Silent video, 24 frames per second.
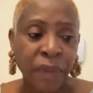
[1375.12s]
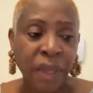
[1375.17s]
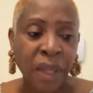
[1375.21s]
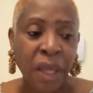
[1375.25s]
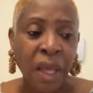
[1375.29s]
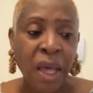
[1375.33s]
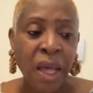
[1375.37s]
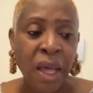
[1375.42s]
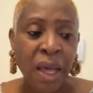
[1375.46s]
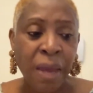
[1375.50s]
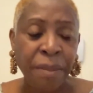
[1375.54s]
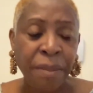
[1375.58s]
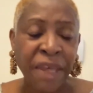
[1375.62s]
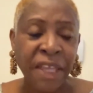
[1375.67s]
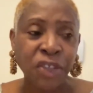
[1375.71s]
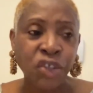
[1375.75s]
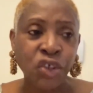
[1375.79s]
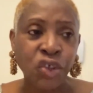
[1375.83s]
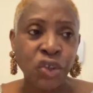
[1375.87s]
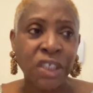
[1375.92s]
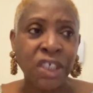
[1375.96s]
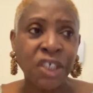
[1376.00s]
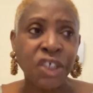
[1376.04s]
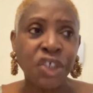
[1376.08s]

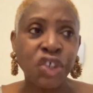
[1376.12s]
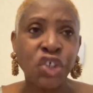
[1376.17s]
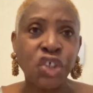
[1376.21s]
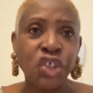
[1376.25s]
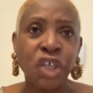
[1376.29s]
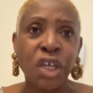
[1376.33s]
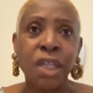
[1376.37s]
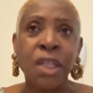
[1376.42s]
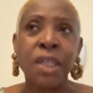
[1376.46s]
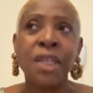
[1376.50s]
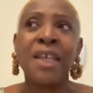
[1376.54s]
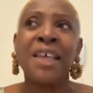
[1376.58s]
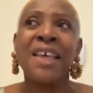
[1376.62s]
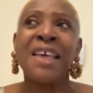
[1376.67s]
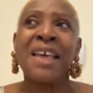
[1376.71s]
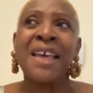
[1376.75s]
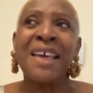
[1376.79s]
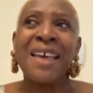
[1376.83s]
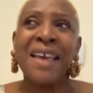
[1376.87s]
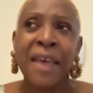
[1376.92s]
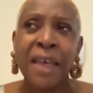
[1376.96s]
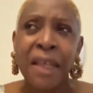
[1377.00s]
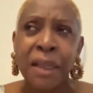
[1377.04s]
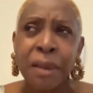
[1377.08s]
education,
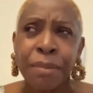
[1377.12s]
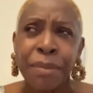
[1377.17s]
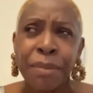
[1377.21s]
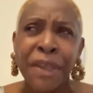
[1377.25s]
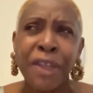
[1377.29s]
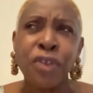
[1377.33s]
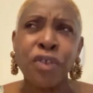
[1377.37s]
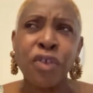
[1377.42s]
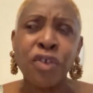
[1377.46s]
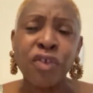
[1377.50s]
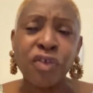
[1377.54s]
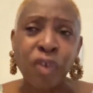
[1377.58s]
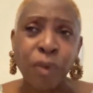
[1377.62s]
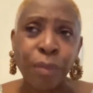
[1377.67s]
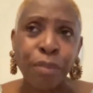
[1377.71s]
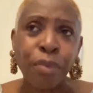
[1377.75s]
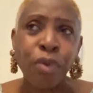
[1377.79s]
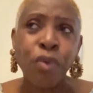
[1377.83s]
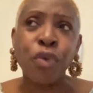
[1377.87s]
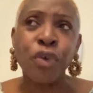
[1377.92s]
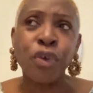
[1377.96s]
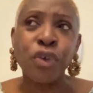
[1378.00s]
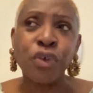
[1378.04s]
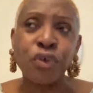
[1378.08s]
helping to
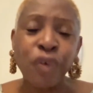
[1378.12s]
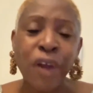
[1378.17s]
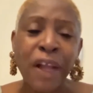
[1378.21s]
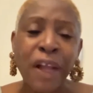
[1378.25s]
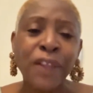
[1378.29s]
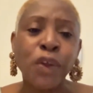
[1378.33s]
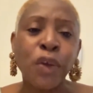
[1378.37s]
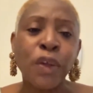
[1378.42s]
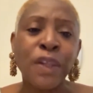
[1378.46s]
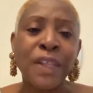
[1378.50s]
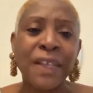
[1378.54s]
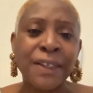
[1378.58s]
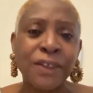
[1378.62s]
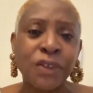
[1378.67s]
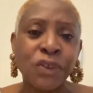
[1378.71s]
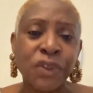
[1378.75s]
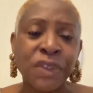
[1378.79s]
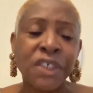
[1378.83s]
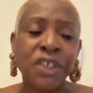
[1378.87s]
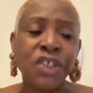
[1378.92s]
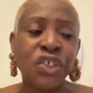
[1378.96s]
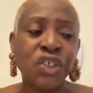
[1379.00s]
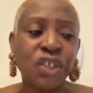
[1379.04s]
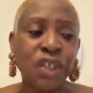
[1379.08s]
support graduate
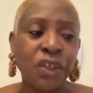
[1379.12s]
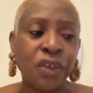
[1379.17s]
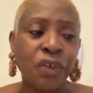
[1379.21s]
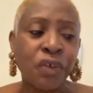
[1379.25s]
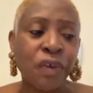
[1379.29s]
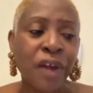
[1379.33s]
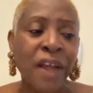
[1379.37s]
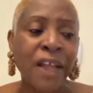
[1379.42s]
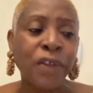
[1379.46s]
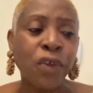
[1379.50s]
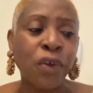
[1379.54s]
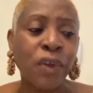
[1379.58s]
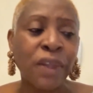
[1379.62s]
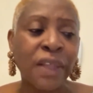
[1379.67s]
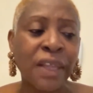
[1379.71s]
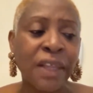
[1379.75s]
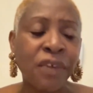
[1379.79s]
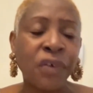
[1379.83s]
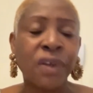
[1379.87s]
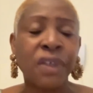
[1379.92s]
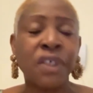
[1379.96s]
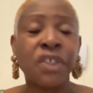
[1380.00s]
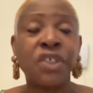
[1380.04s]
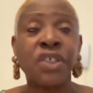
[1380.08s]
education. Graduate
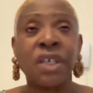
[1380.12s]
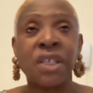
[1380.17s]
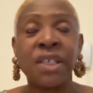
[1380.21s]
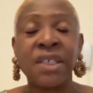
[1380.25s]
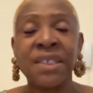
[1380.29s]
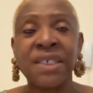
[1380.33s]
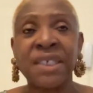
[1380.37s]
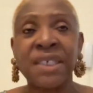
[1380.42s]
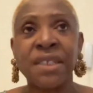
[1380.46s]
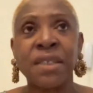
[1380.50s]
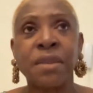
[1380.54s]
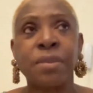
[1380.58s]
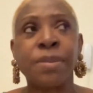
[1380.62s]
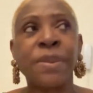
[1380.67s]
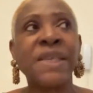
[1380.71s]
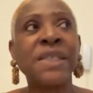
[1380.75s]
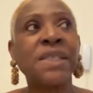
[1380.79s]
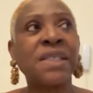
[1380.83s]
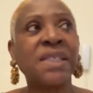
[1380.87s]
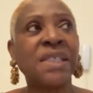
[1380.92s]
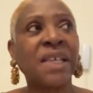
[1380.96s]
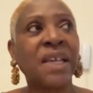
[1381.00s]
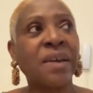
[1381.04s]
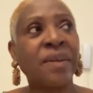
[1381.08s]
education is
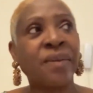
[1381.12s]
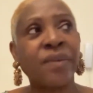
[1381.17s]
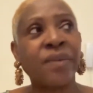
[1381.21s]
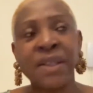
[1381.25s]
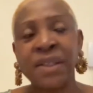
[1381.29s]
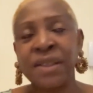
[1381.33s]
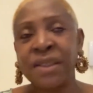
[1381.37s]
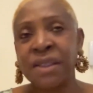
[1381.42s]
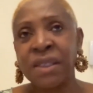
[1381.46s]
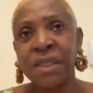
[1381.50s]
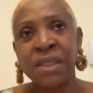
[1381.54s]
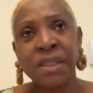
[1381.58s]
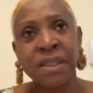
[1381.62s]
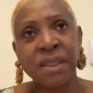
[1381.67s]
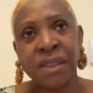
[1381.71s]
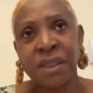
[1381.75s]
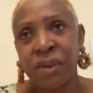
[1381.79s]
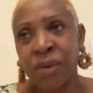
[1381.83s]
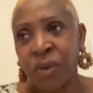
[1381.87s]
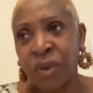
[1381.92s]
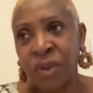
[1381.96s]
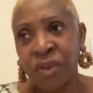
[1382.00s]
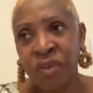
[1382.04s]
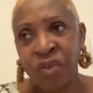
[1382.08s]
expensive. It's
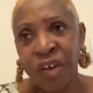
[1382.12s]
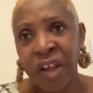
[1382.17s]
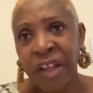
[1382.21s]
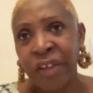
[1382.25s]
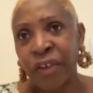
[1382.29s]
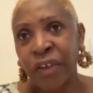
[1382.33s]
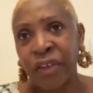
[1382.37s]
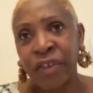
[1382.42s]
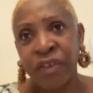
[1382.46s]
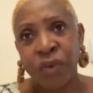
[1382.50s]
in graduate